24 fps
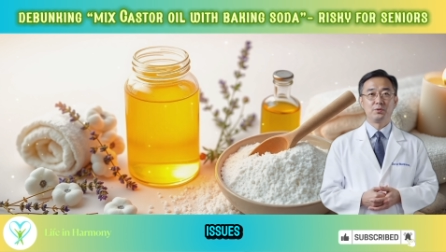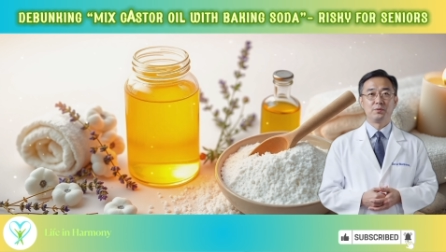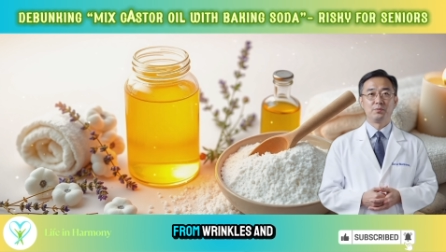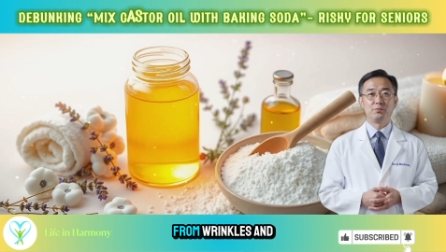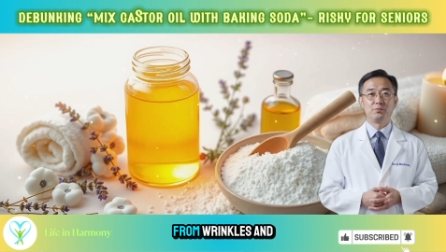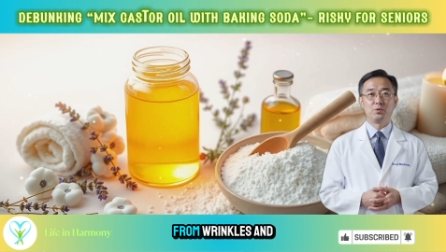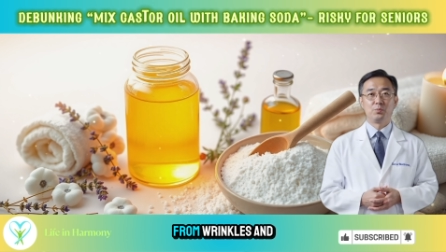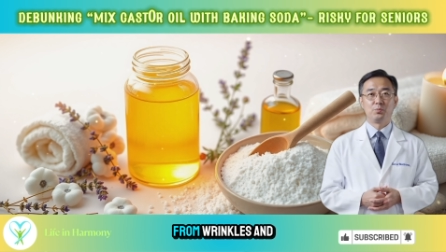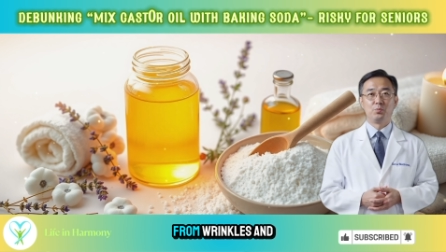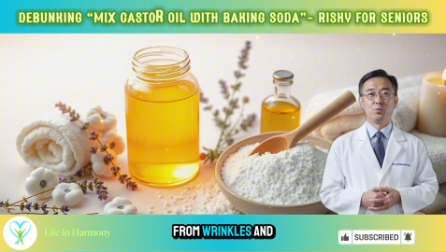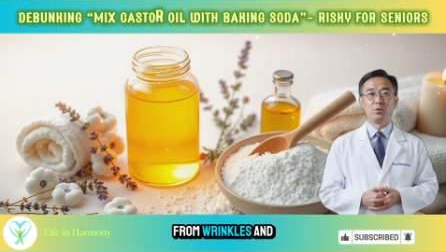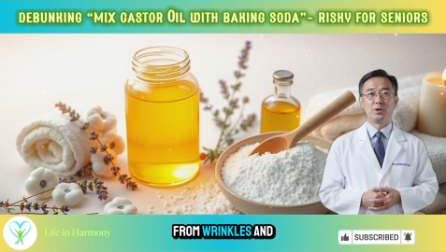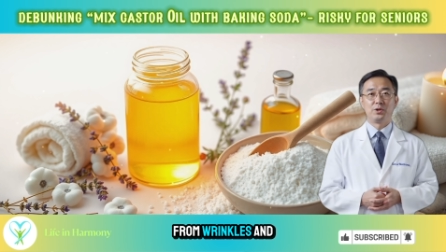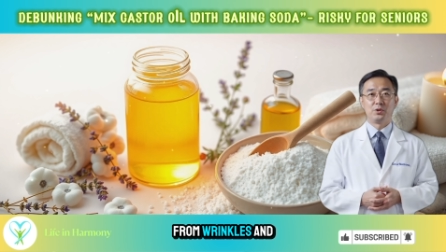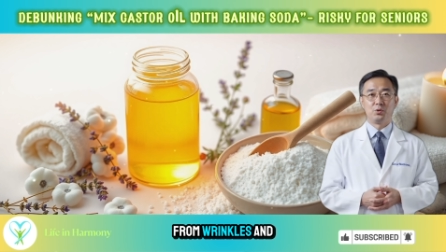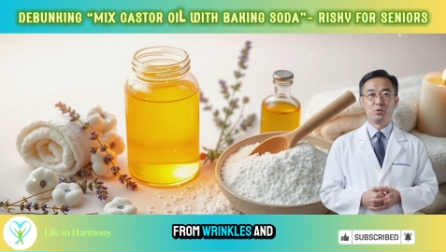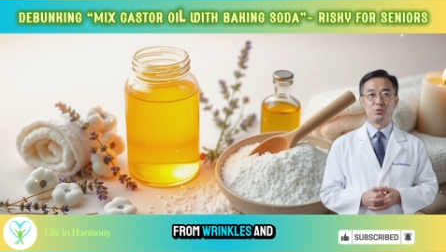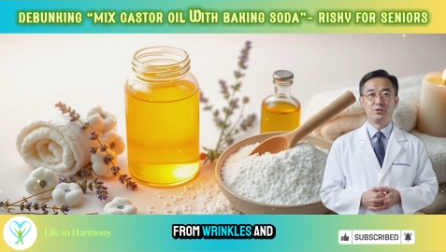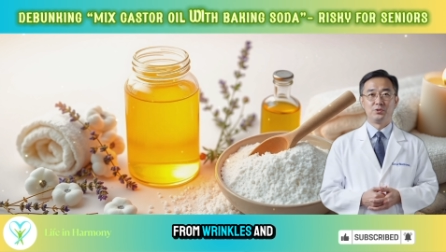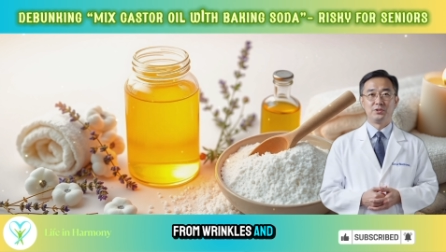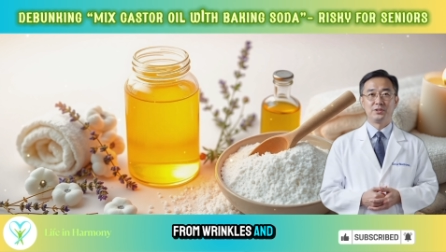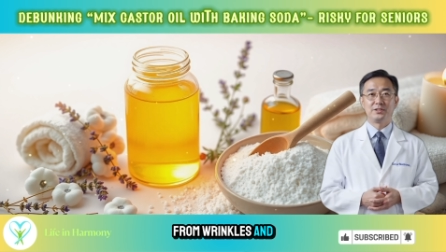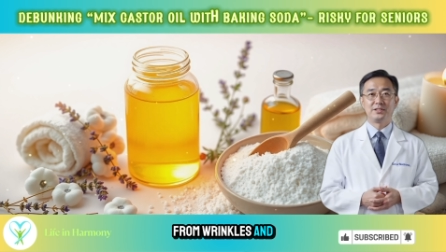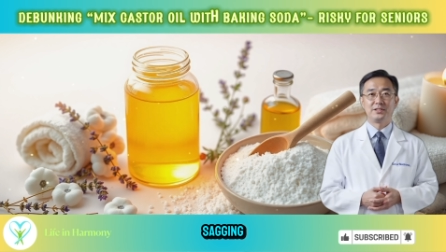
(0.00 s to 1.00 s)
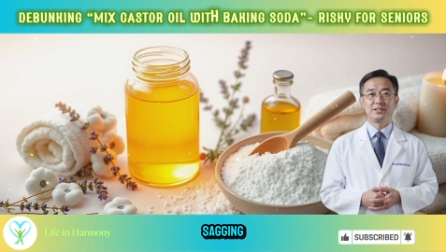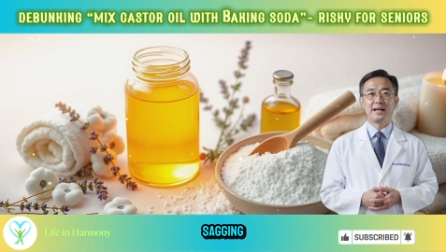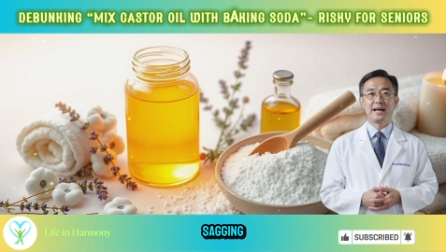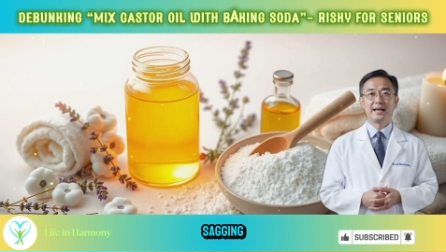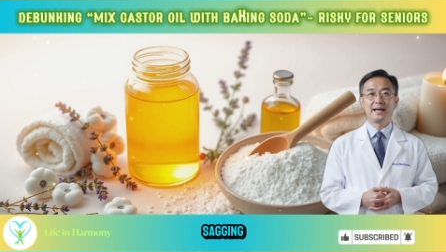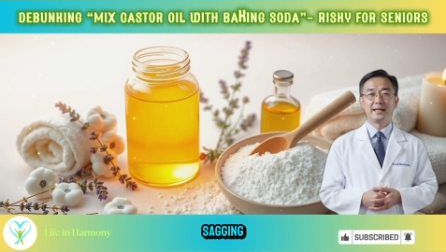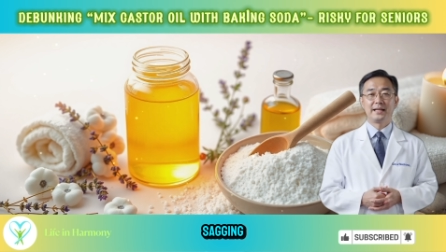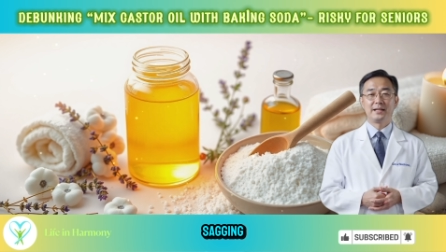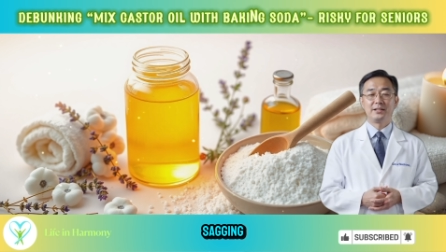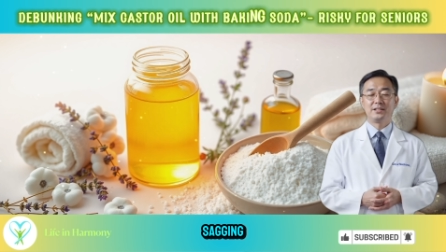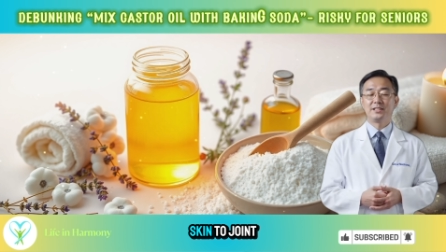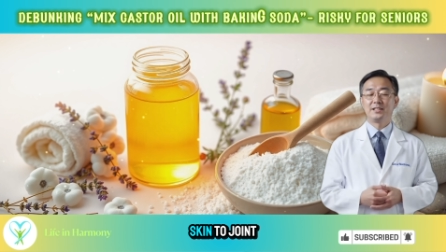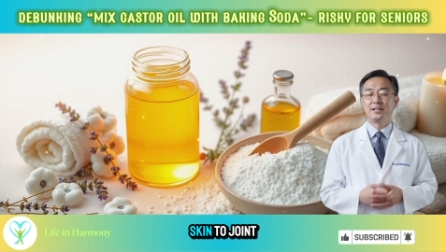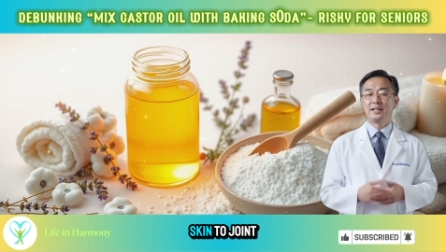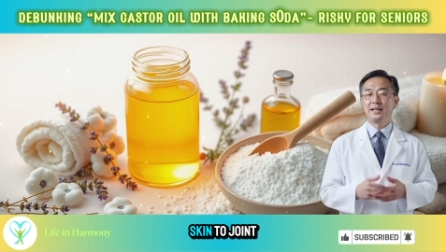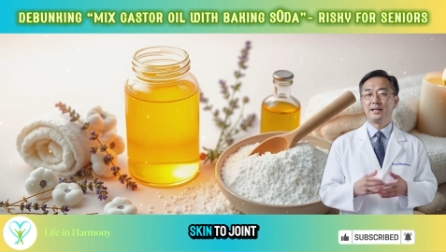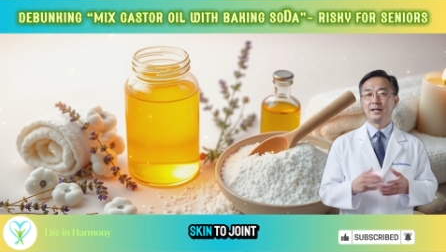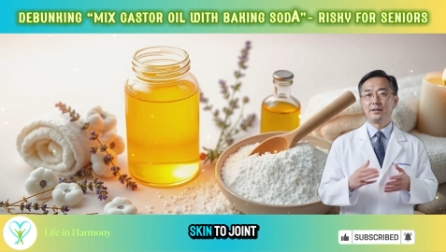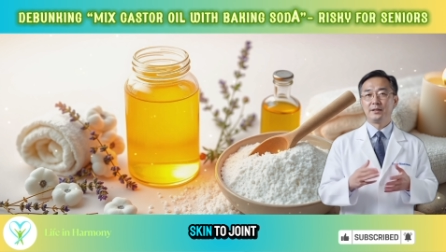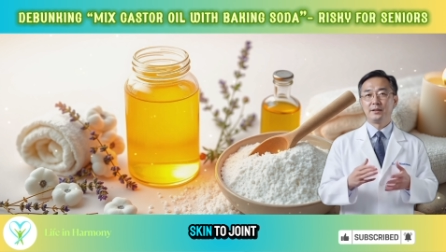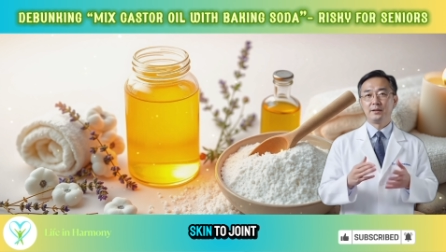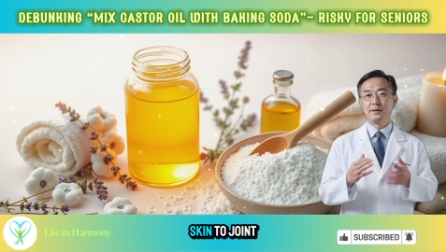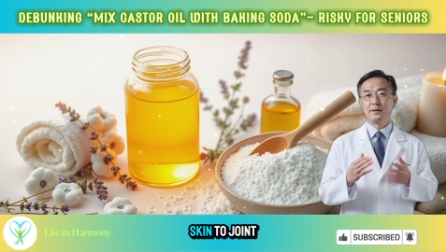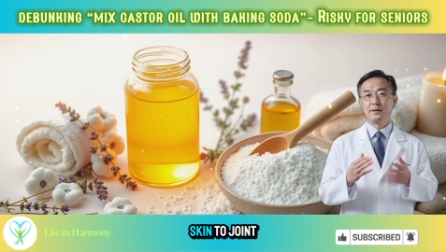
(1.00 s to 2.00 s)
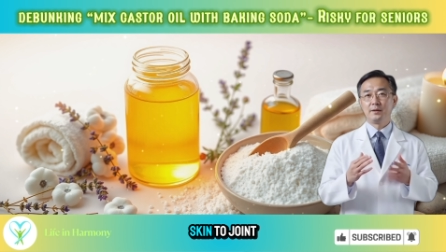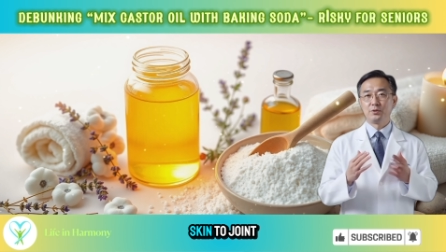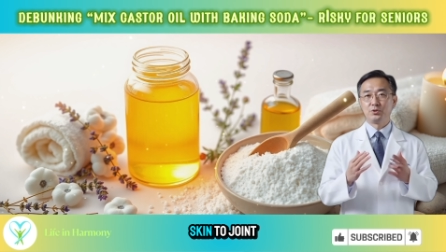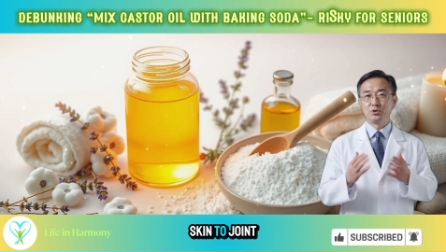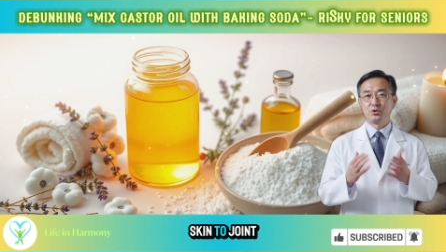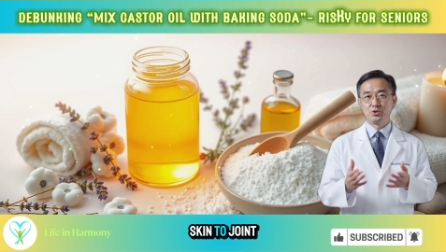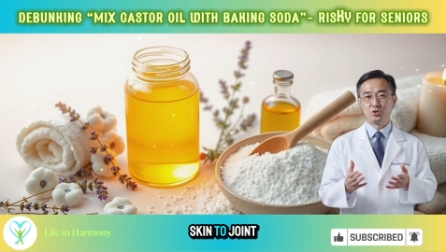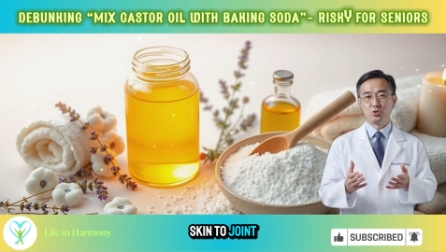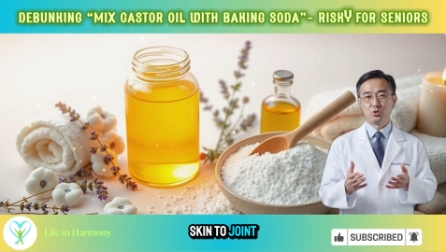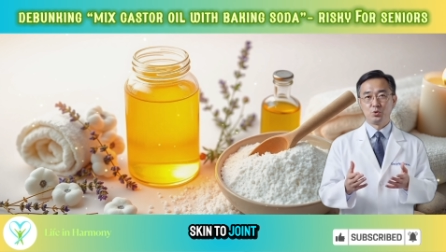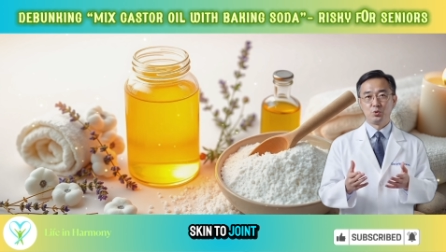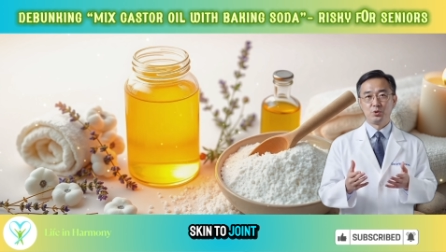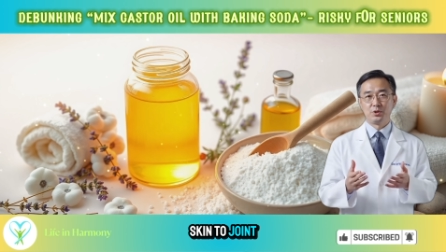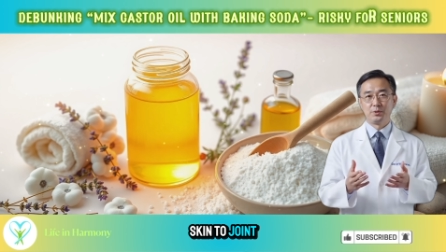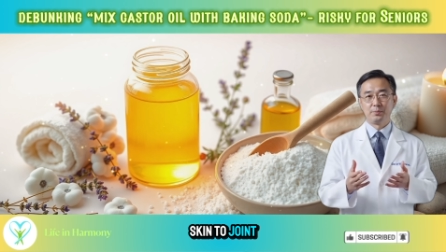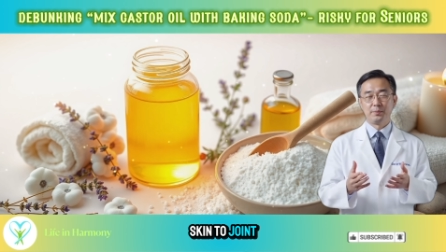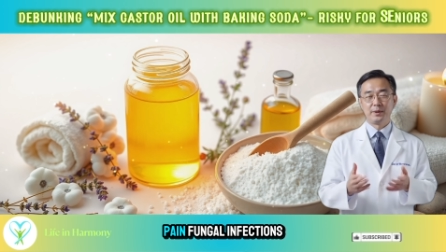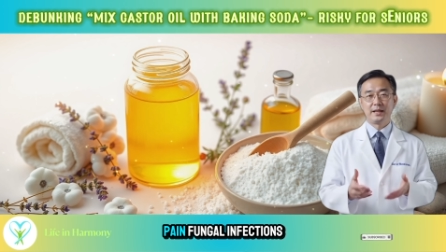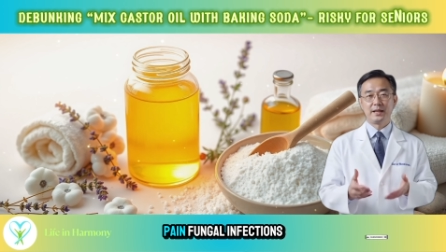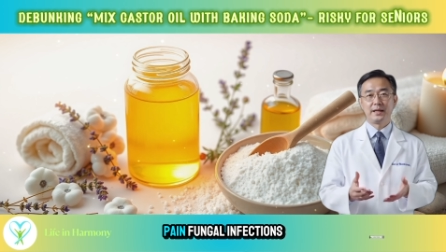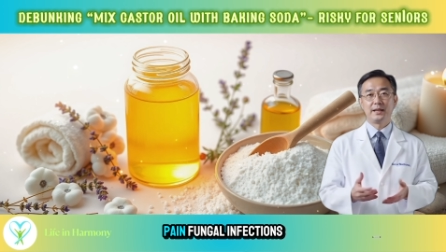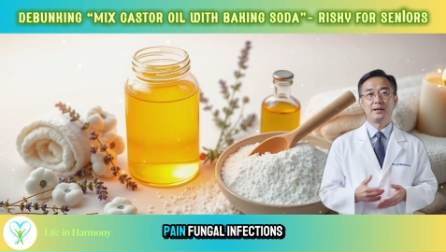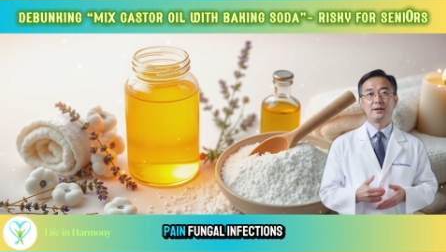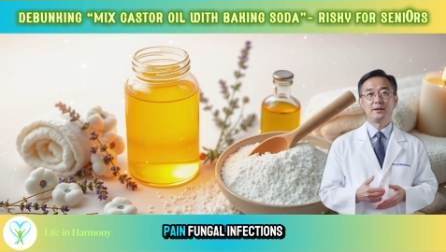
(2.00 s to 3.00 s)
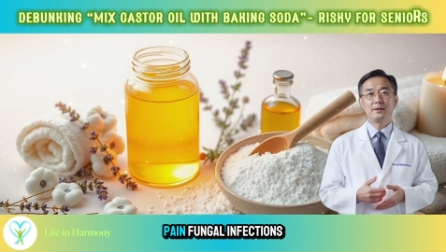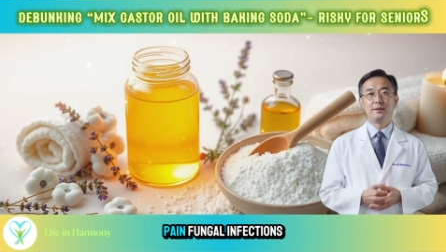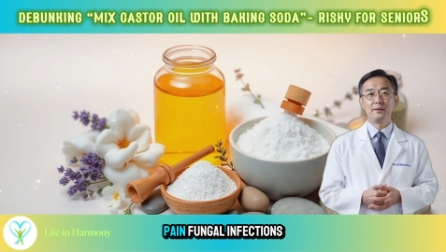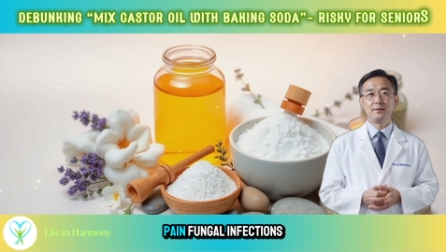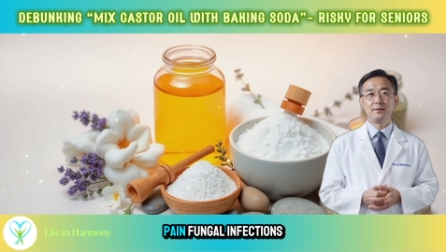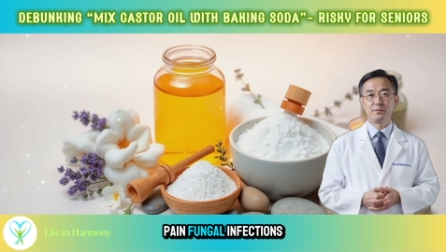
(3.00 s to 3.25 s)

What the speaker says: from wrinkles and sagging skin to joint pain,